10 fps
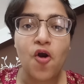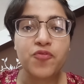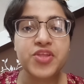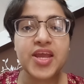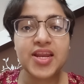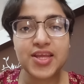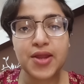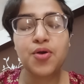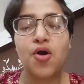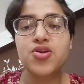of the
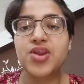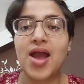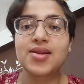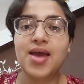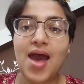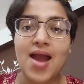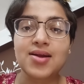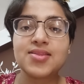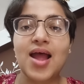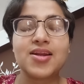Indian Contract
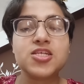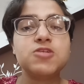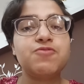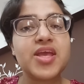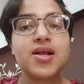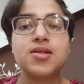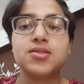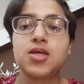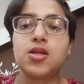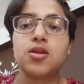Act, that is free
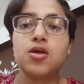consent.